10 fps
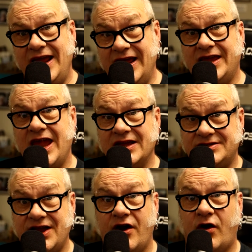it can
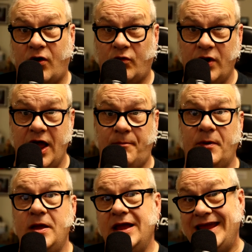tear or rip
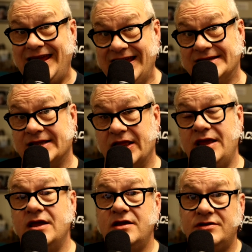easily.